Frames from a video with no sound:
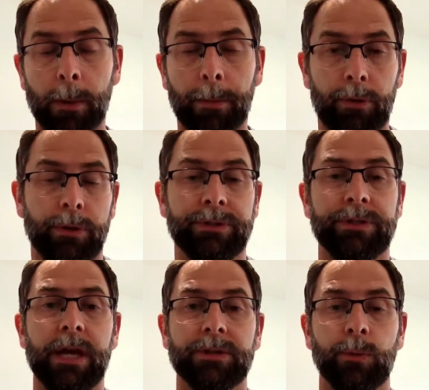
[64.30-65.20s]

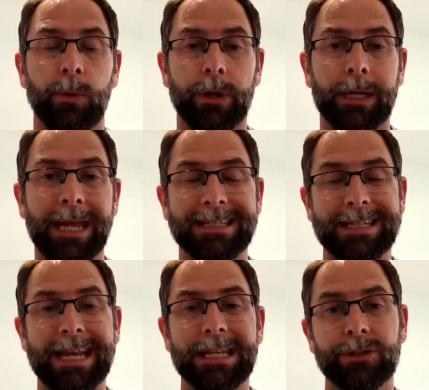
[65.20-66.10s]
process where it can
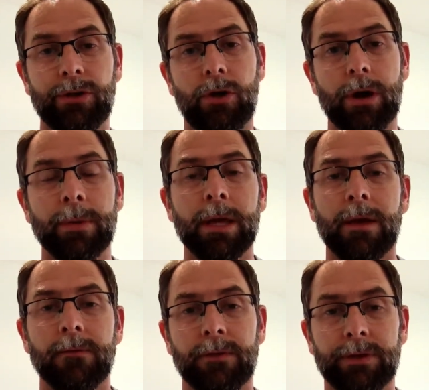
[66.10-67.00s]
take time
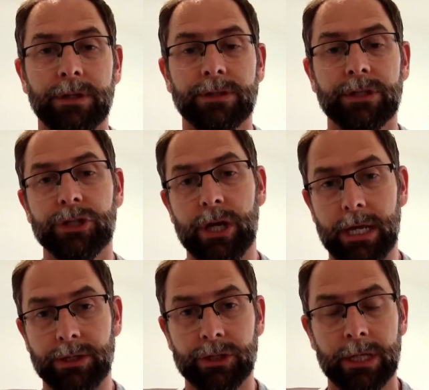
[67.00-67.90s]
for things to
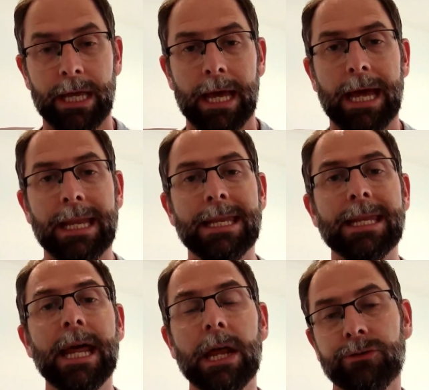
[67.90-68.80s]
change.
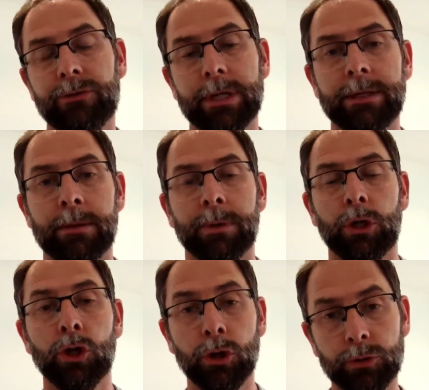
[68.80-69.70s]
And naturally then,
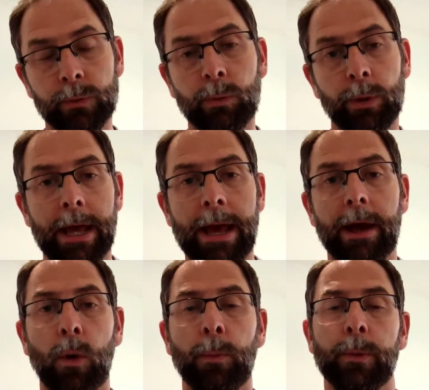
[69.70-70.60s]
because we want to
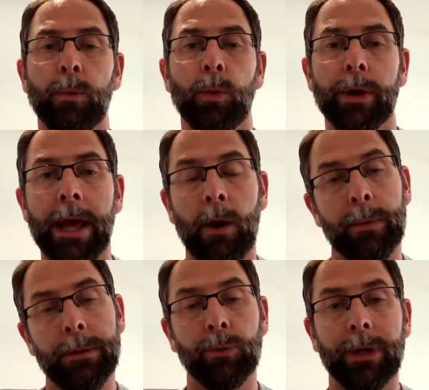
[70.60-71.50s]
help
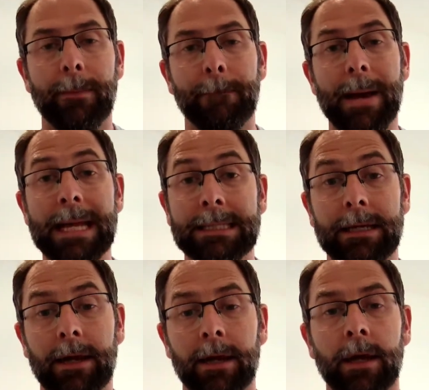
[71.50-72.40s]
people get
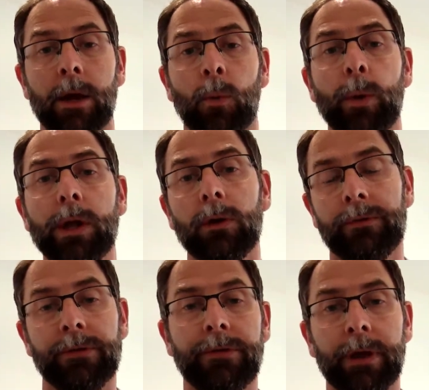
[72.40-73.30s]
better, we
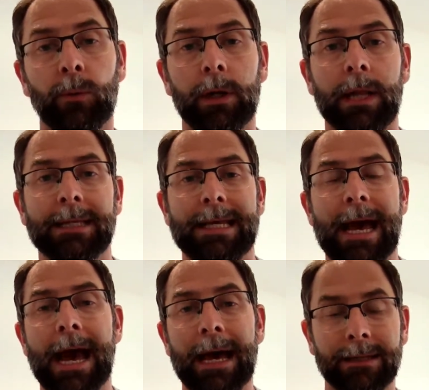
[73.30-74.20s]
often think, well, let's
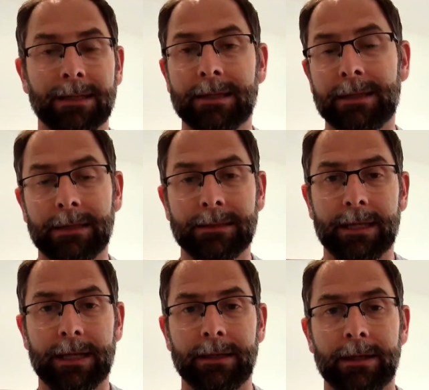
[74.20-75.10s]
add other things
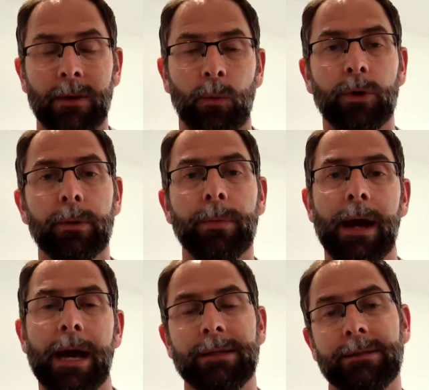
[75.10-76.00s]
in. What about
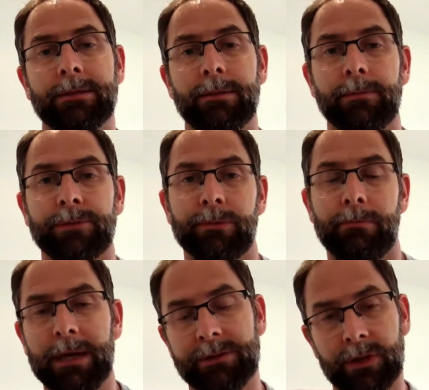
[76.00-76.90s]
adding some
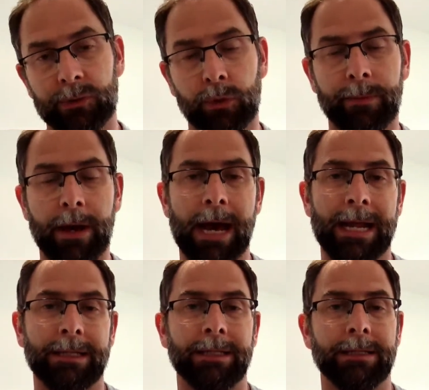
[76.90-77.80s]
massage? What about
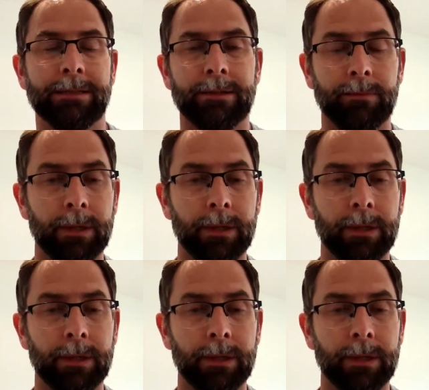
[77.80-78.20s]
adding in some